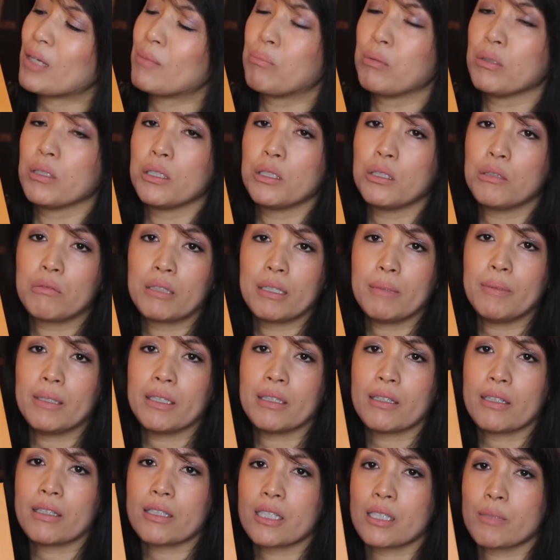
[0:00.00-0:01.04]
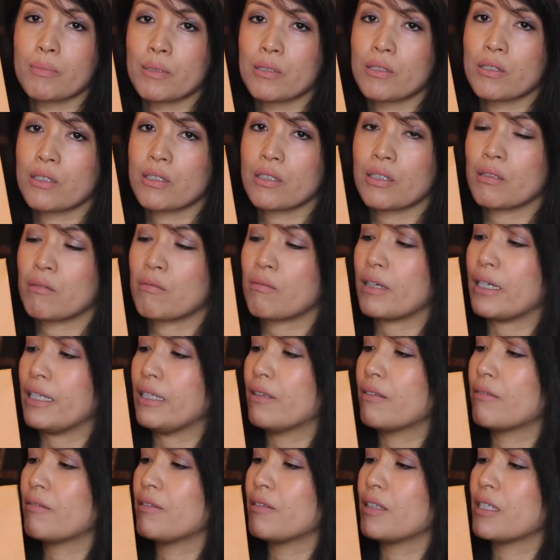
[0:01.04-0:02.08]
blue ribbon that's supposed to go
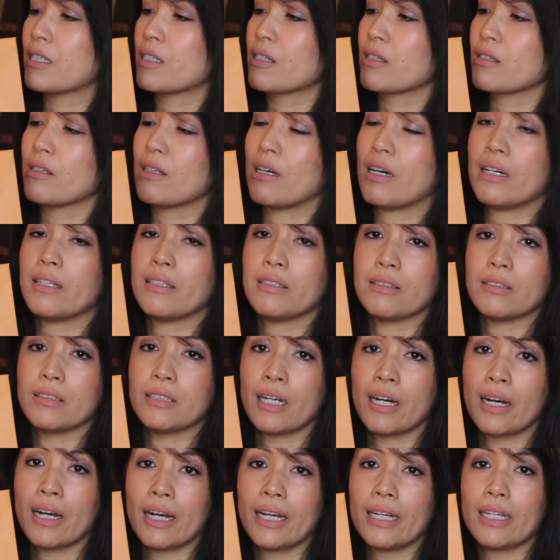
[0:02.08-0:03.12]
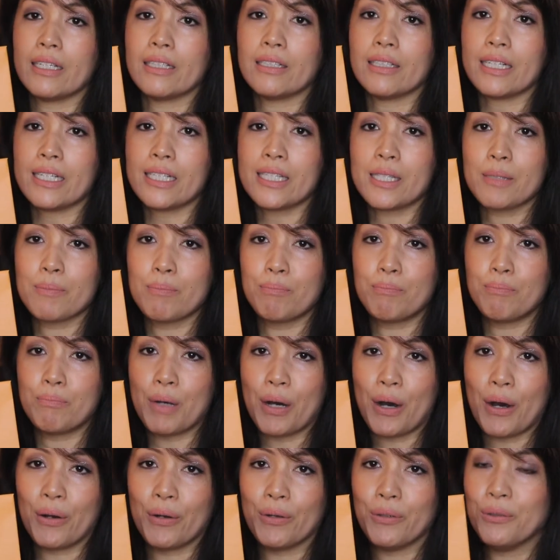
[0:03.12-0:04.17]
right through this slot and tie a nice
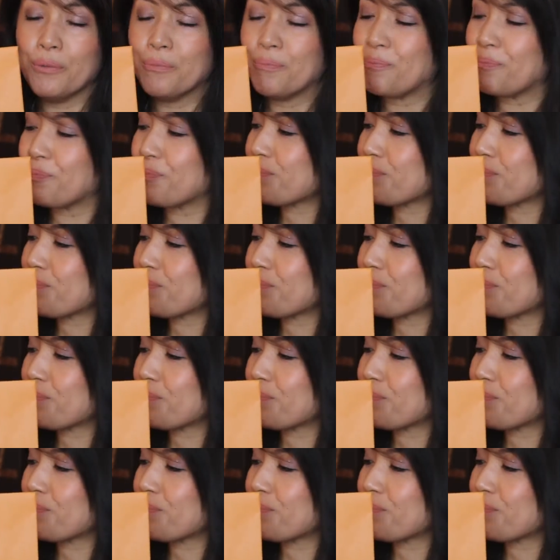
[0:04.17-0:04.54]
bow.